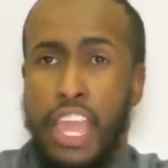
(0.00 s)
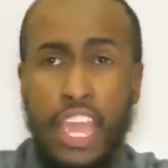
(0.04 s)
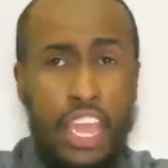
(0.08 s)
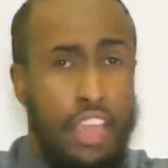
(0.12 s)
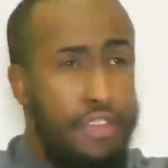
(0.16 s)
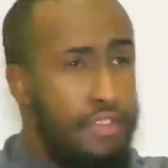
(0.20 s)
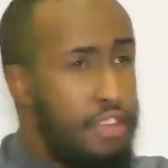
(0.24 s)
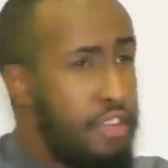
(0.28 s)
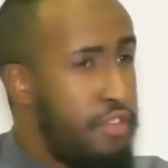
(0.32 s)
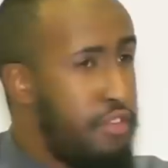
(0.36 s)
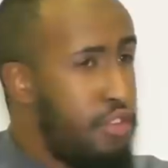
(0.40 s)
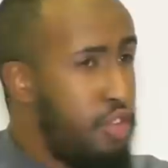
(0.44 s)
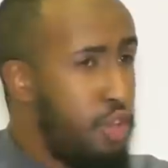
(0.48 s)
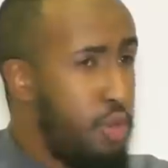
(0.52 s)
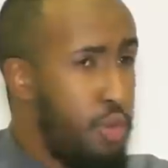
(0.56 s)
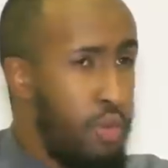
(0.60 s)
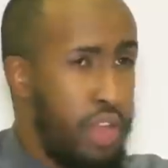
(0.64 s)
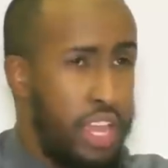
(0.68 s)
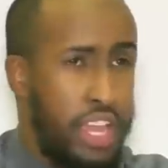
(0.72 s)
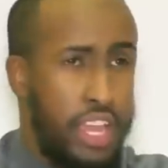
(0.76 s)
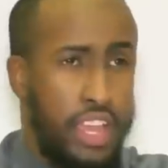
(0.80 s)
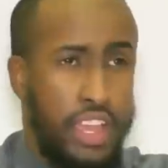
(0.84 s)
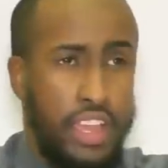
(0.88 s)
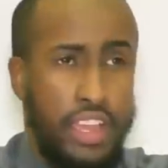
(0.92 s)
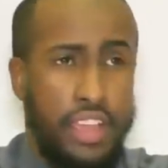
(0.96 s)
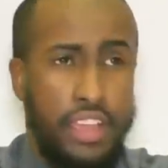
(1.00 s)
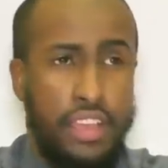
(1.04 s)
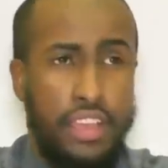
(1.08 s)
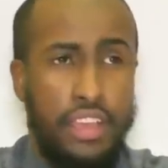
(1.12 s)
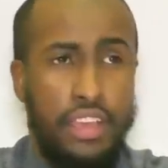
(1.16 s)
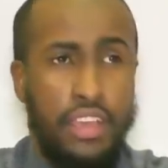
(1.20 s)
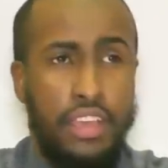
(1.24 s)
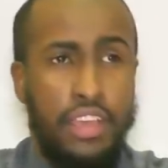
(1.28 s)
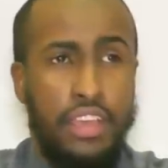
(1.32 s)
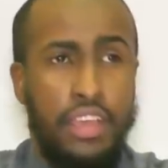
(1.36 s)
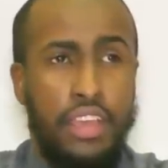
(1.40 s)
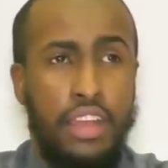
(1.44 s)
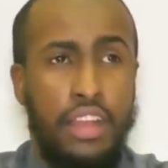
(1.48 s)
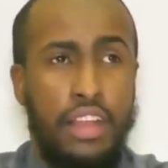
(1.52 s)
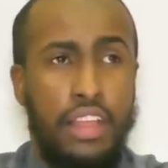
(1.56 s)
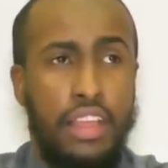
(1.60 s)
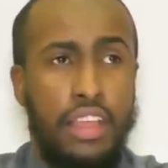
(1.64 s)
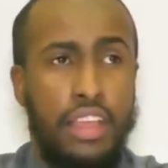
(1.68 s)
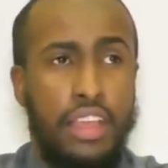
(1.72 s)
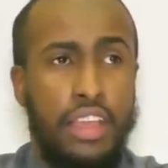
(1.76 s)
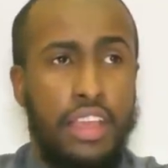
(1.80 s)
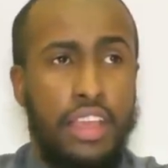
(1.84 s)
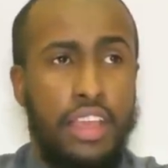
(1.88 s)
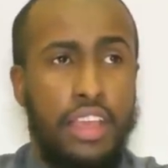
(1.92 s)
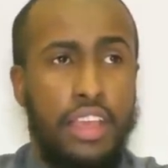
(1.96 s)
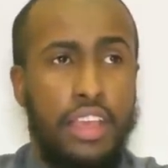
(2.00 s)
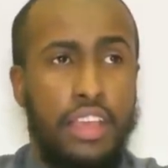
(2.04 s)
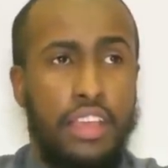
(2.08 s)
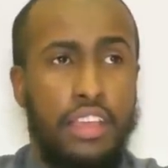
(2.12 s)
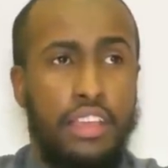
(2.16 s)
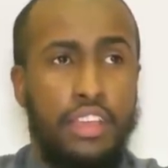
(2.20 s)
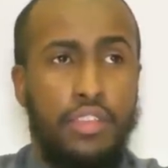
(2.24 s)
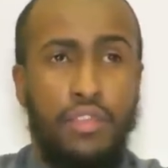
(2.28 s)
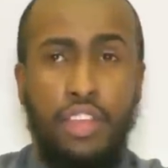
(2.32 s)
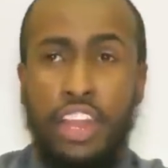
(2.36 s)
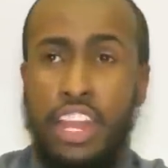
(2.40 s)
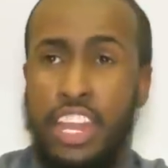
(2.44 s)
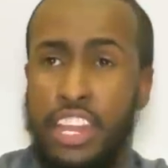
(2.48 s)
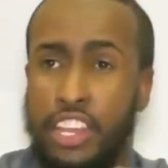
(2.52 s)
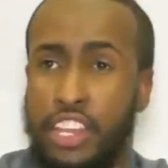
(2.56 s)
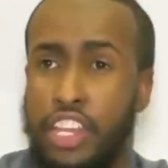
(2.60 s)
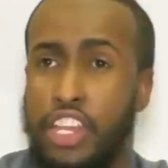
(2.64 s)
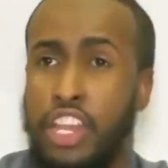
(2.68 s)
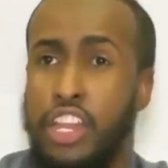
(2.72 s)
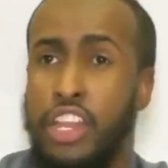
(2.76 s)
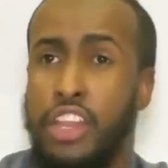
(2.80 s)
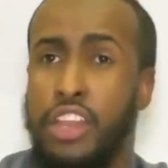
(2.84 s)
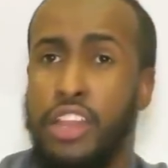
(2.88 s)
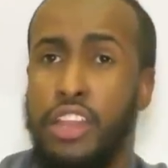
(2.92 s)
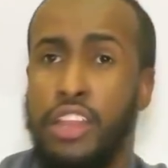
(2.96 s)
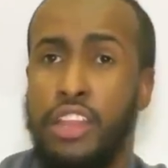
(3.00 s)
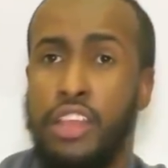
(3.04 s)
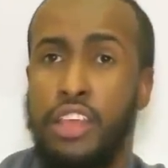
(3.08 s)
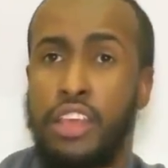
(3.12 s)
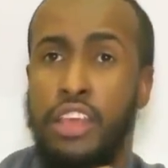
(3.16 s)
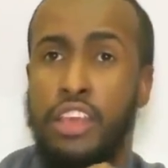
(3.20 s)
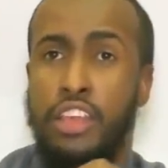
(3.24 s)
Even if you're weak, the religion